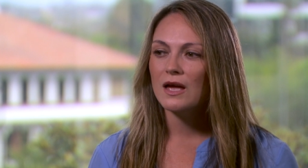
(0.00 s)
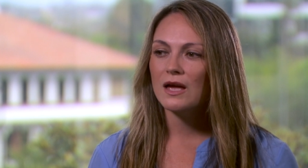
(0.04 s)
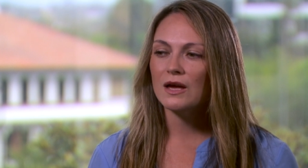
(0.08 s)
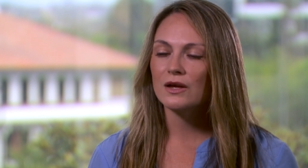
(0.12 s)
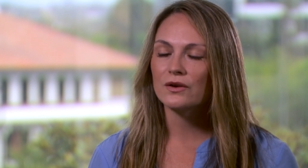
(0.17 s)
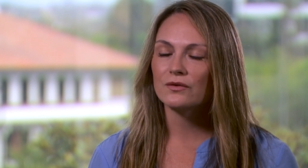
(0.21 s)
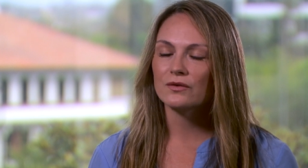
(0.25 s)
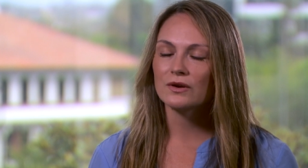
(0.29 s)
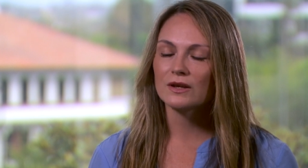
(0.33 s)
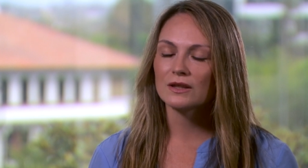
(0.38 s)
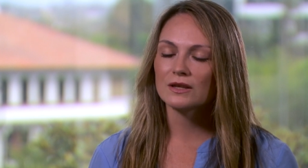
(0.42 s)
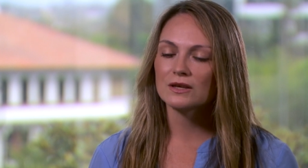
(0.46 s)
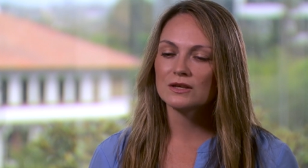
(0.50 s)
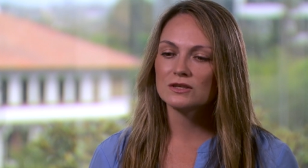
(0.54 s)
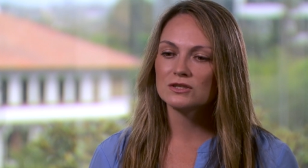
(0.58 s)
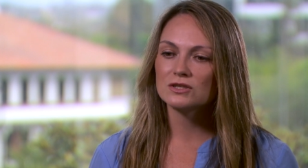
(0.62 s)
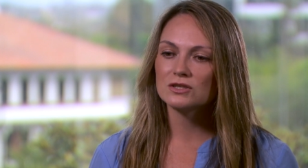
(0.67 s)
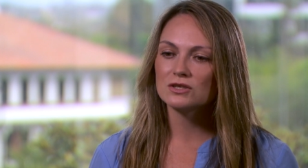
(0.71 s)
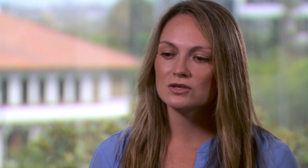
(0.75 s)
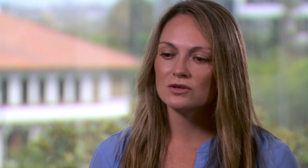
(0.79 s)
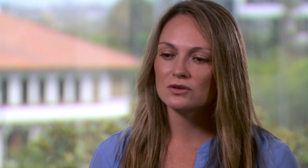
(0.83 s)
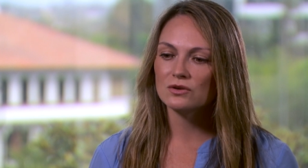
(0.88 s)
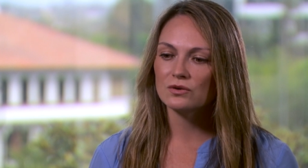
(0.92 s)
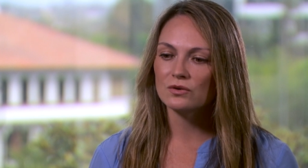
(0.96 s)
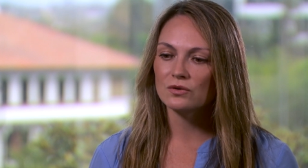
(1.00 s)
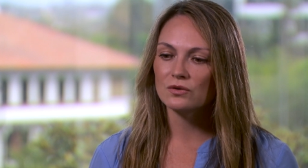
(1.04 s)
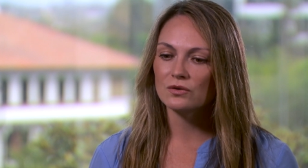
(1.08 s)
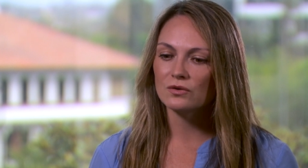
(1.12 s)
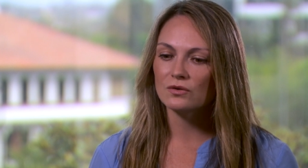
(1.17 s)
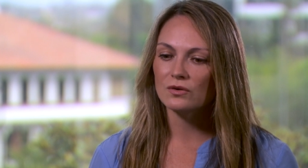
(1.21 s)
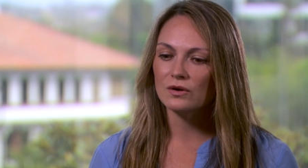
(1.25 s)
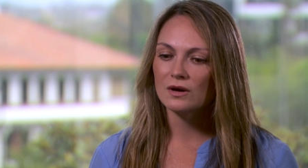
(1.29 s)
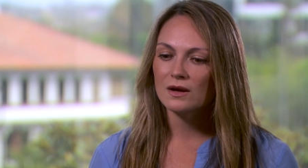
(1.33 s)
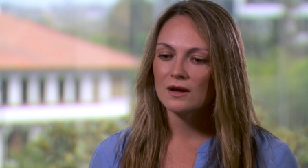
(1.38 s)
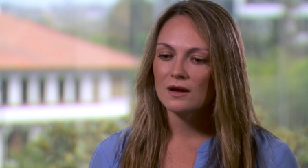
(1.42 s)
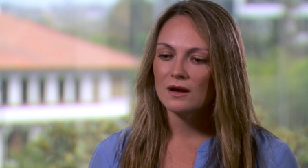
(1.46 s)
and really
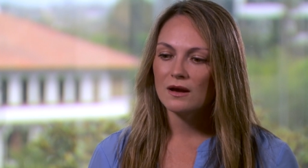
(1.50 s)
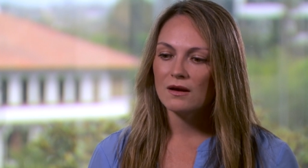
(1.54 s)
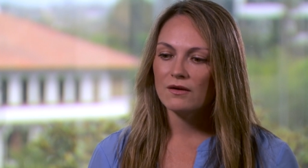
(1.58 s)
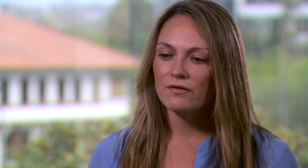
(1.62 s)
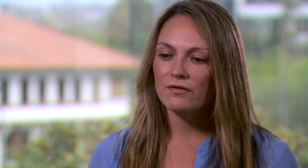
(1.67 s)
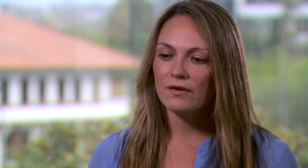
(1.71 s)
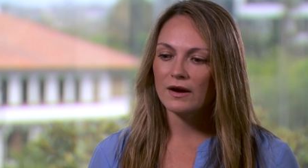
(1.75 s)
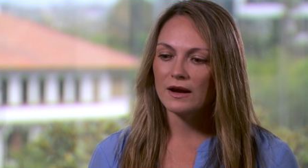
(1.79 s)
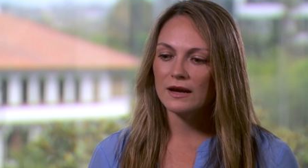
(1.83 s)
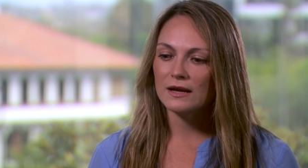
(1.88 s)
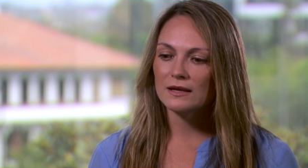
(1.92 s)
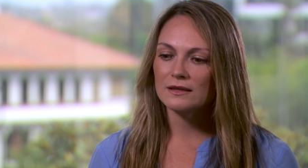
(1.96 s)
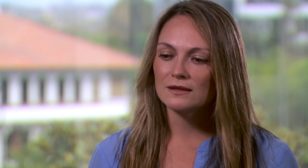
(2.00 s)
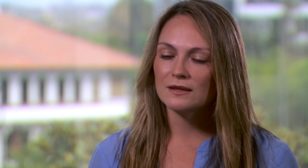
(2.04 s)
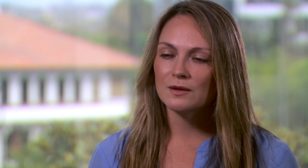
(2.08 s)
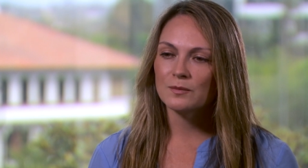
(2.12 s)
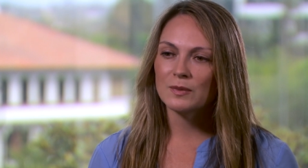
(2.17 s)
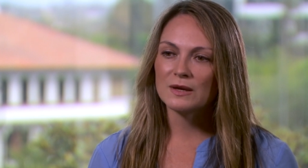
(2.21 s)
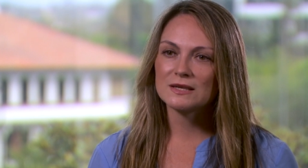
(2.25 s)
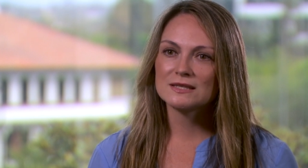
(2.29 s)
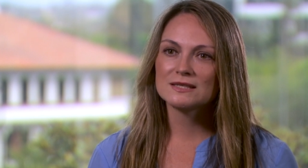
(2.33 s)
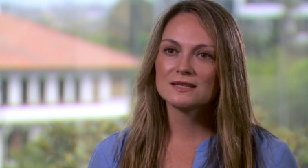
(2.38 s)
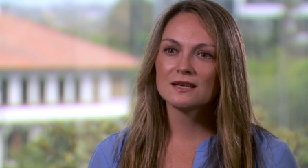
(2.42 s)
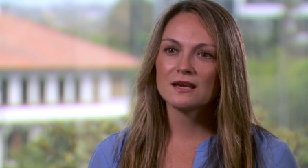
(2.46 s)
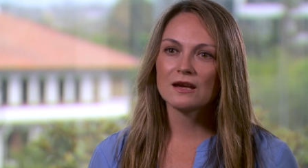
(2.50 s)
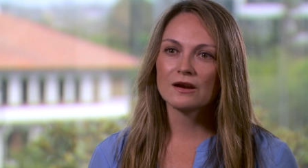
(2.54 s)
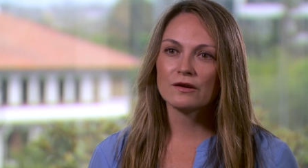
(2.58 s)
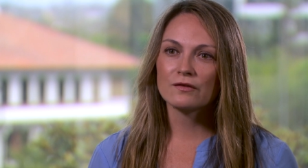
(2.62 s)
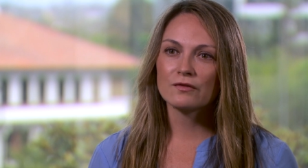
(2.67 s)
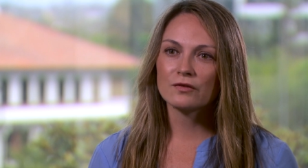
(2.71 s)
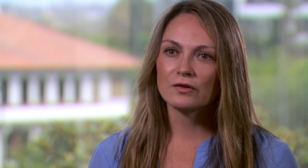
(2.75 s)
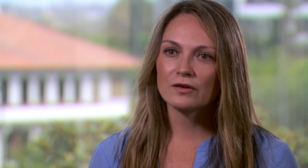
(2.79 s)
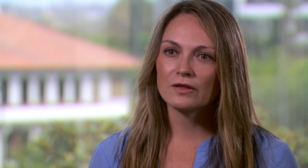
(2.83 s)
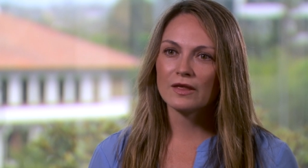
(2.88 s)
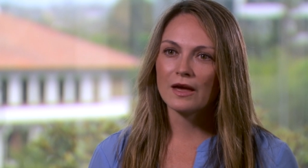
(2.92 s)
to find the best care for